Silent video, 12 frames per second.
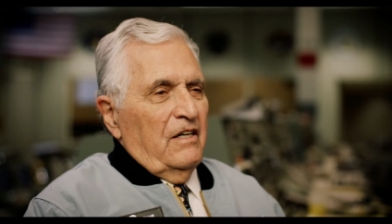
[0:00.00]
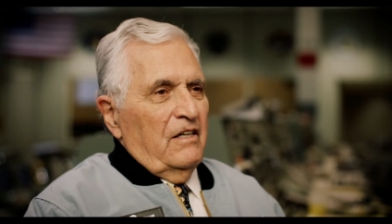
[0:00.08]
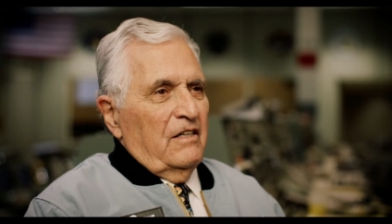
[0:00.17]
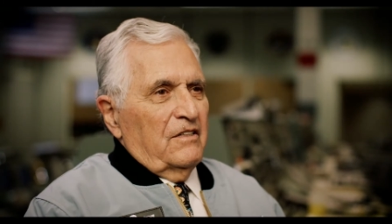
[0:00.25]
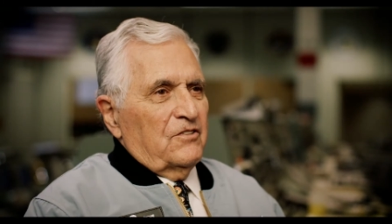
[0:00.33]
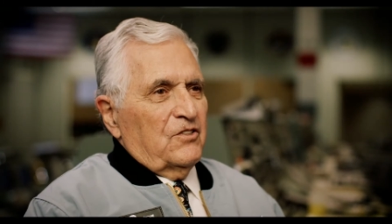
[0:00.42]

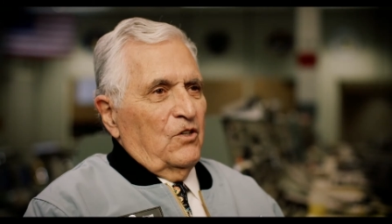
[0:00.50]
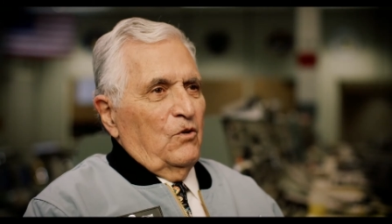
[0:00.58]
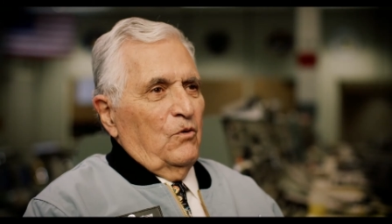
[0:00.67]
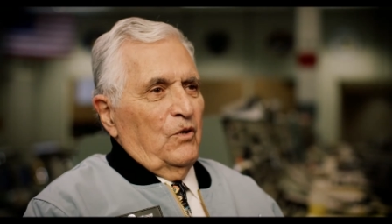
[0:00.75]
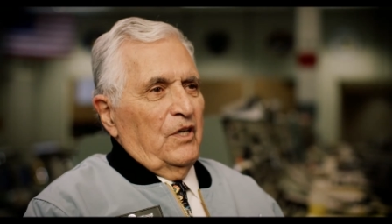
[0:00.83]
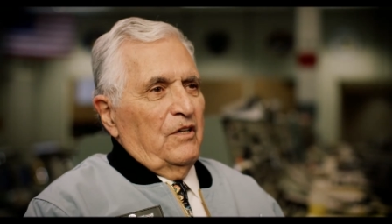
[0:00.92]
Uh,
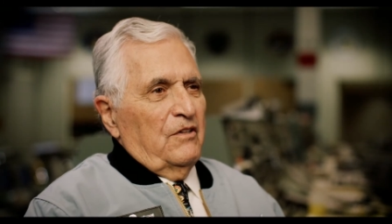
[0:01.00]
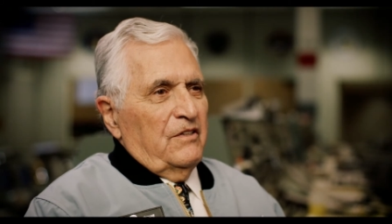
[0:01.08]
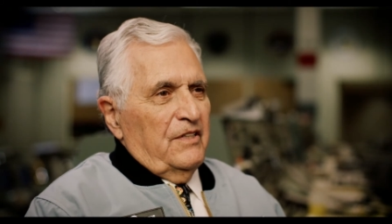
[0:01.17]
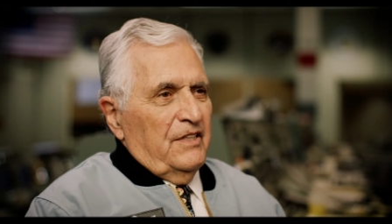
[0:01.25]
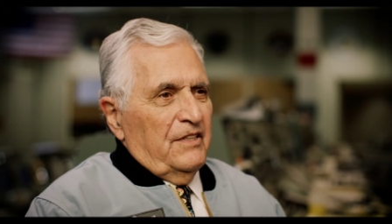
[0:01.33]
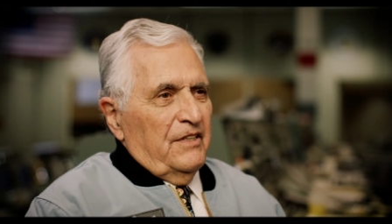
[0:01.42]
so uh,
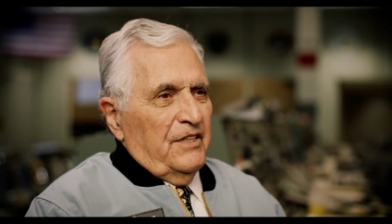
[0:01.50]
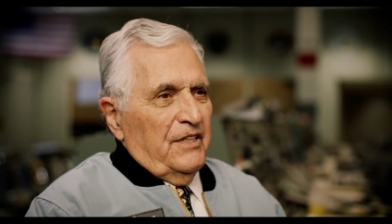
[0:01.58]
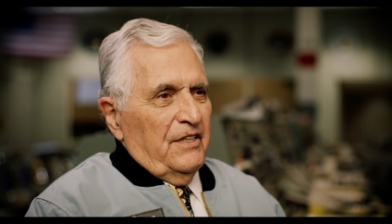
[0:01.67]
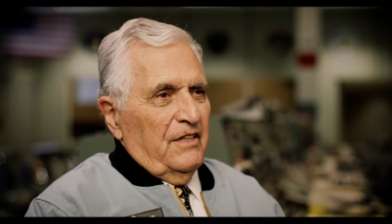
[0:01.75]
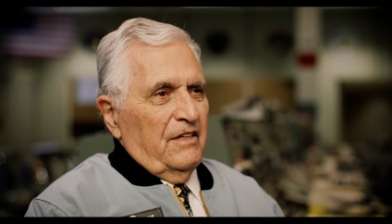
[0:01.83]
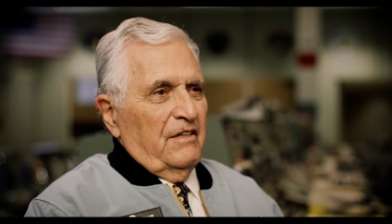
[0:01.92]

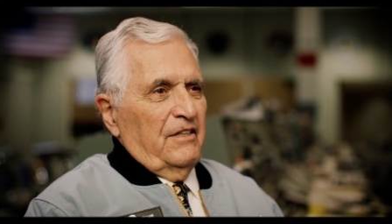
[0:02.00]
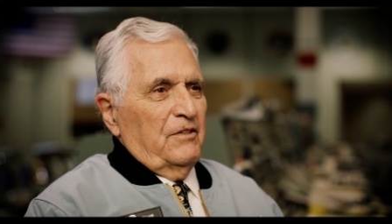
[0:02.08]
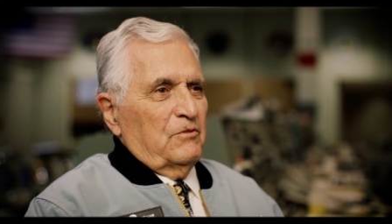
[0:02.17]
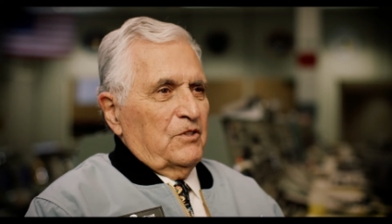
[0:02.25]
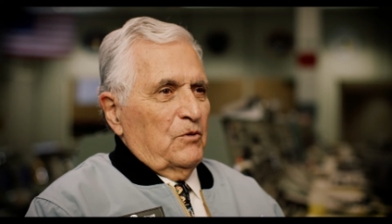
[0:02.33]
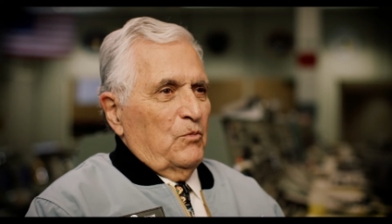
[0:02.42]
the, uh,
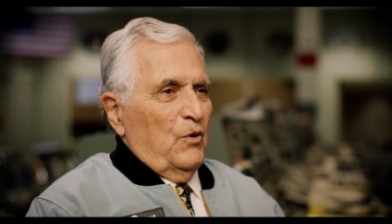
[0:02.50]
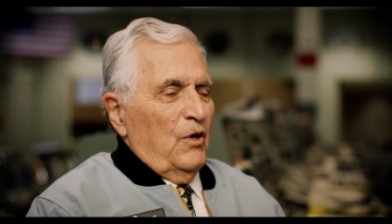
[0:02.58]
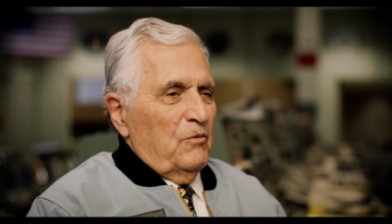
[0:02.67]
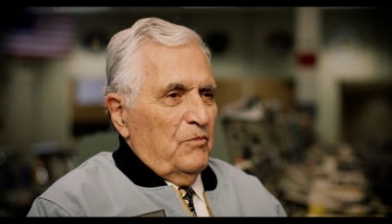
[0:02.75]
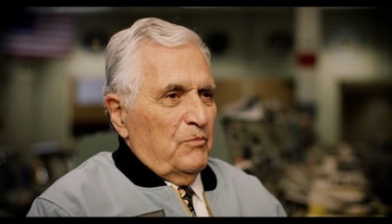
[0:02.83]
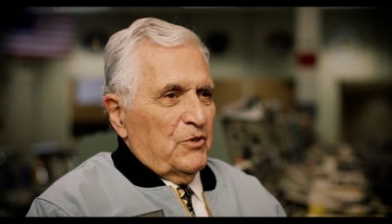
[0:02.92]
there was a, a,